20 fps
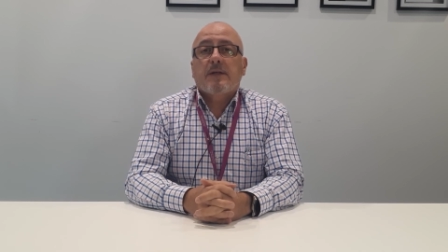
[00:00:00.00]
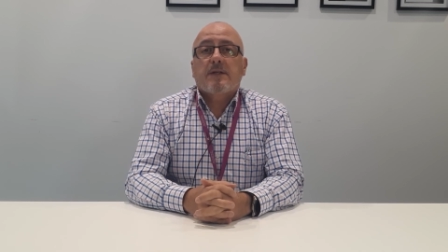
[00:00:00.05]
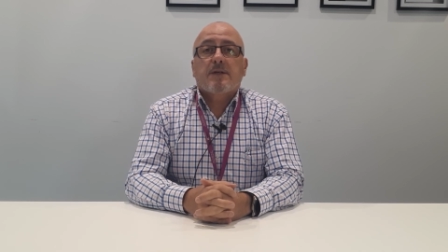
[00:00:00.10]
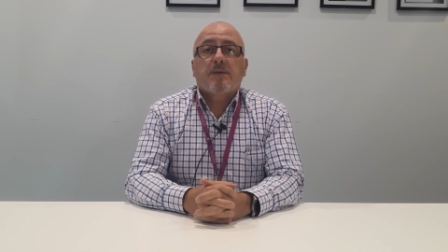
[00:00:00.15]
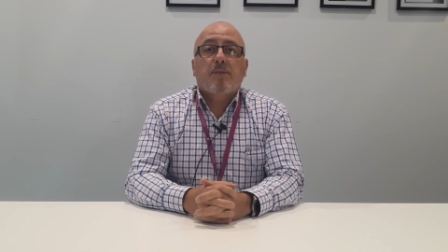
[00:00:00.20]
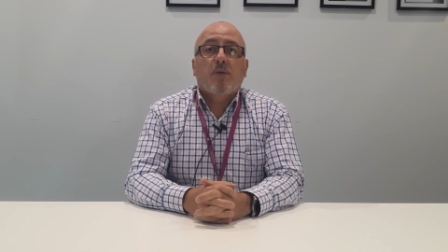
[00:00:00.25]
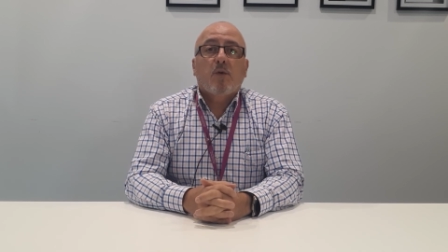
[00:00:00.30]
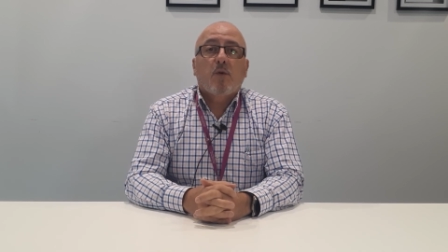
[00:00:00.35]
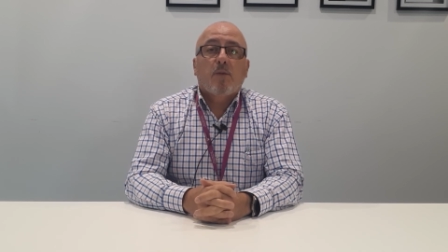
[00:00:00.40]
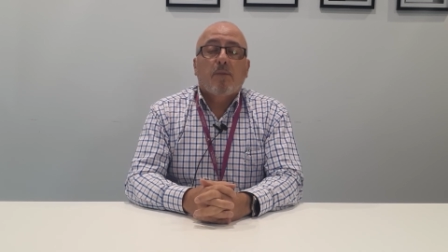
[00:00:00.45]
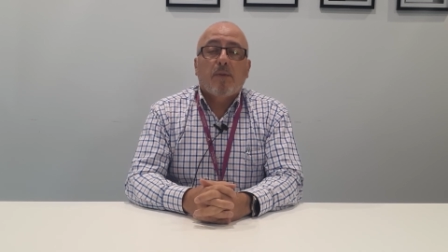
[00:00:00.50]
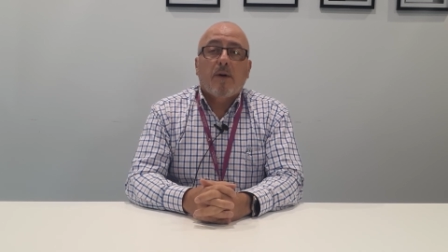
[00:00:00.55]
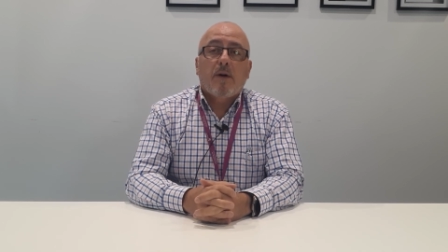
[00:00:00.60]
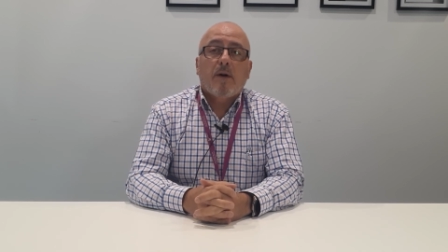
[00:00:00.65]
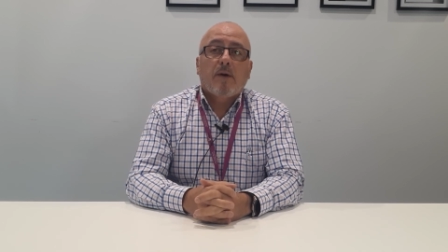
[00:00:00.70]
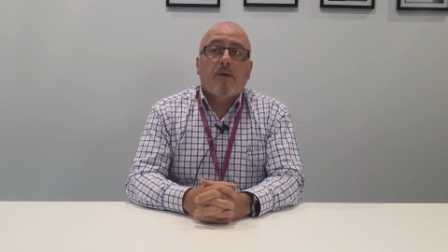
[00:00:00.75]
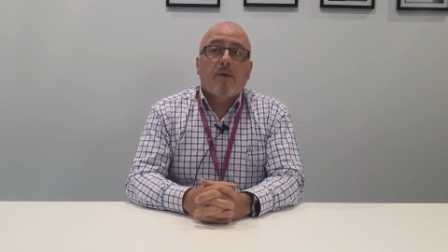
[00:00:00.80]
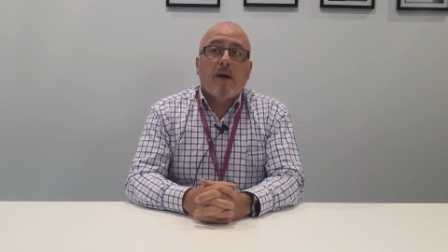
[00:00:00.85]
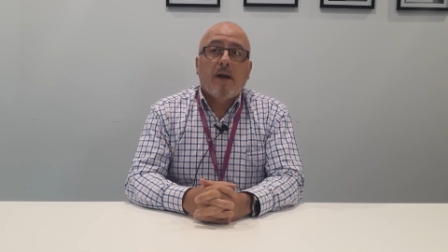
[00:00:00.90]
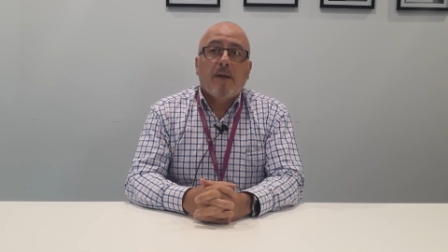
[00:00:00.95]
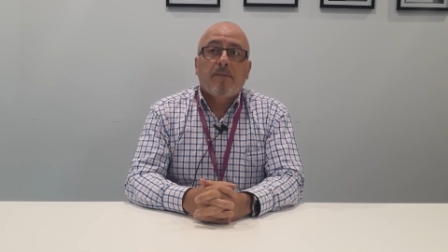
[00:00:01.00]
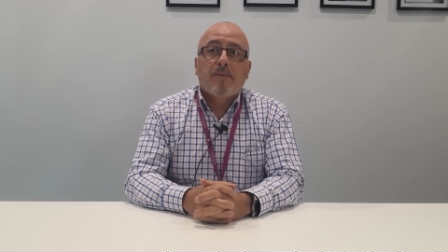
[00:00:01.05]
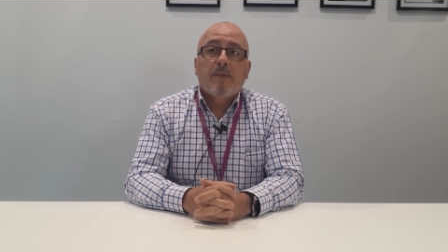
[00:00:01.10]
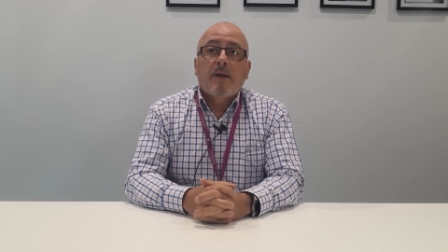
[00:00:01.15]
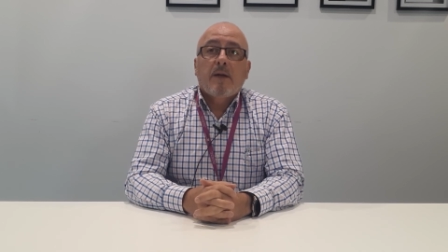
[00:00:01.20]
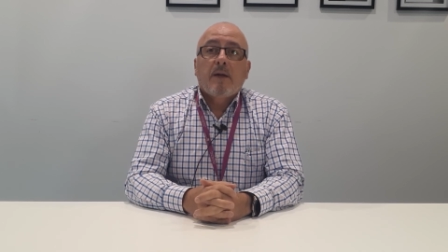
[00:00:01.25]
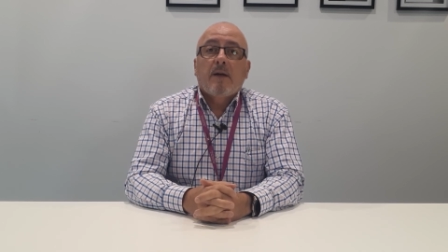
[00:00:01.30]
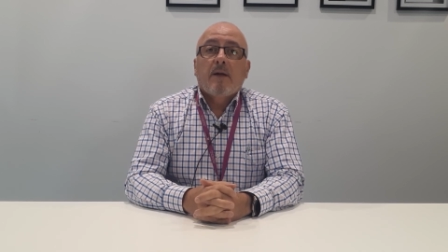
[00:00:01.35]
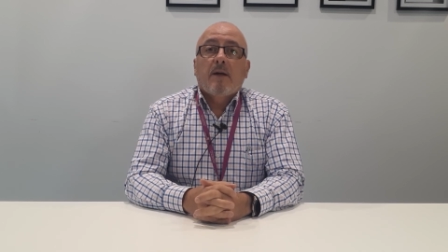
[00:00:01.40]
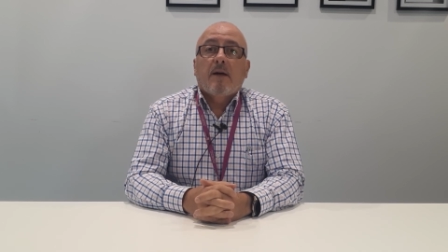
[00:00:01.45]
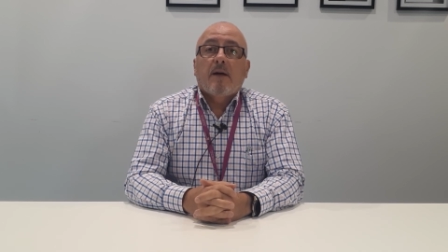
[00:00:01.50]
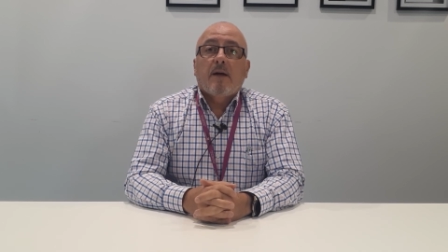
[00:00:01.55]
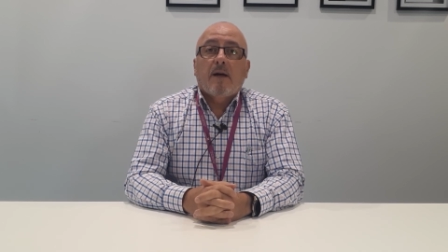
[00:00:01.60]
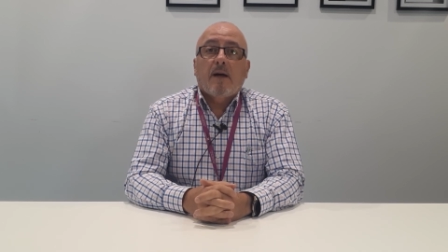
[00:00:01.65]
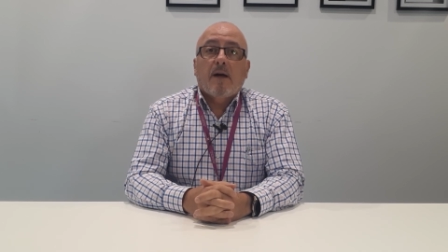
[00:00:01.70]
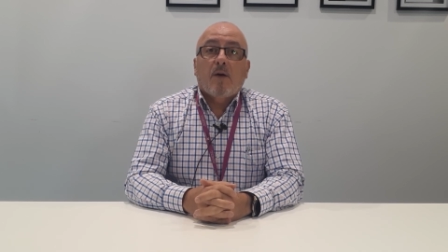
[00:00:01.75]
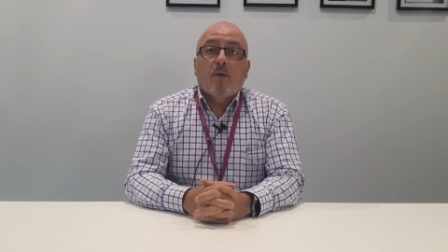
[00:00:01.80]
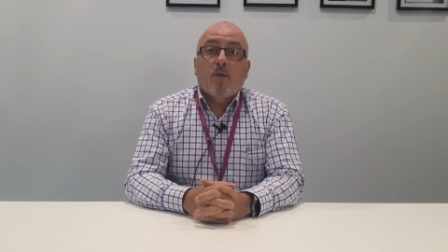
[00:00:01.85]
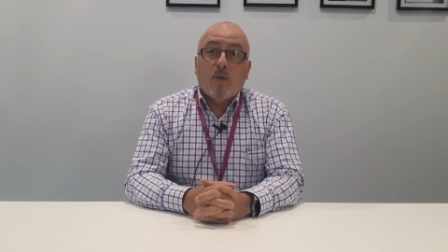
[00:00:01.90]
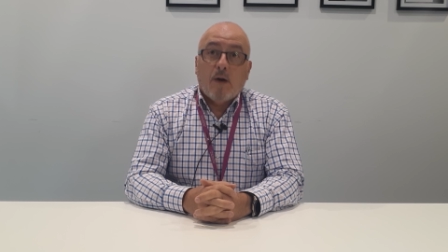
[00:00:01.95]
support program
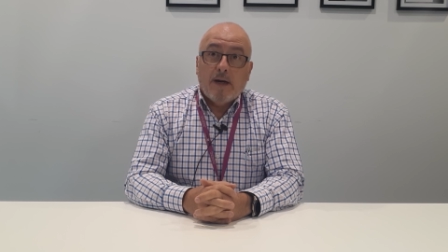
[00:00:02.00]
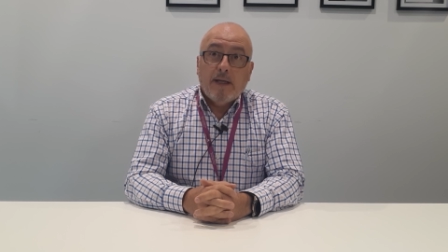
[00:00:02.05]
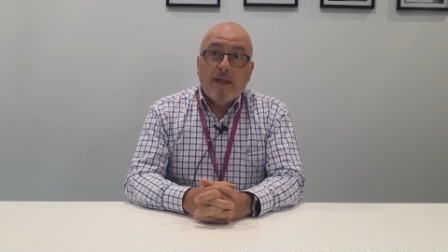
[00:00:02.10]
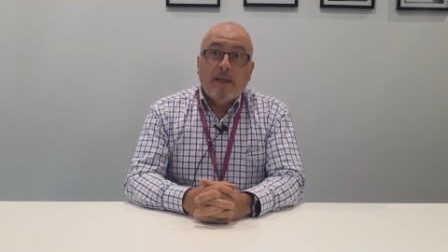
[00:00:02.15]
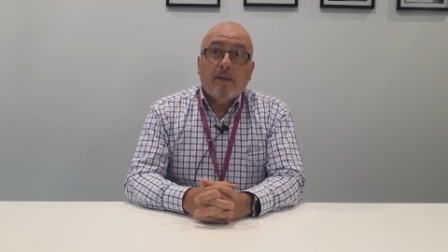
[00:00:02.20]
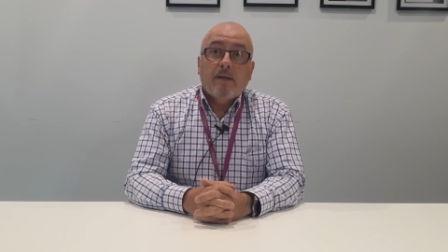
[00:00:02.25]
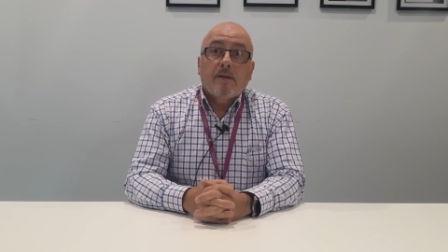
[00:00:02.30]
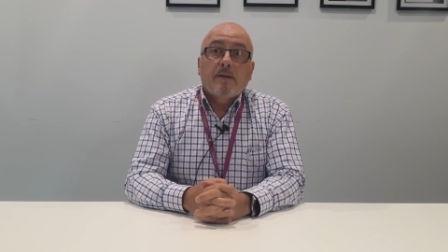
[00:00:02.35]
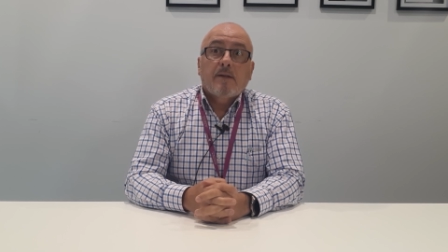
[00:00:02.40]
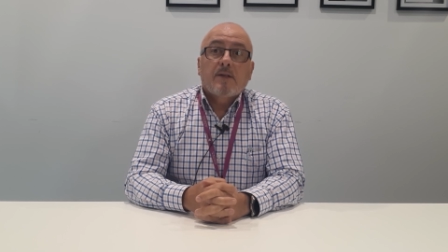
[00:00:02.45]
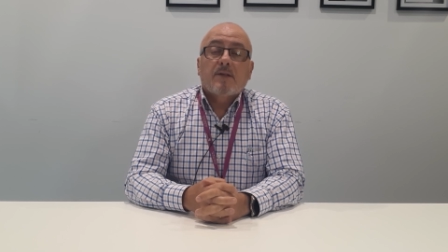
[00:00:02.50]
uh, running.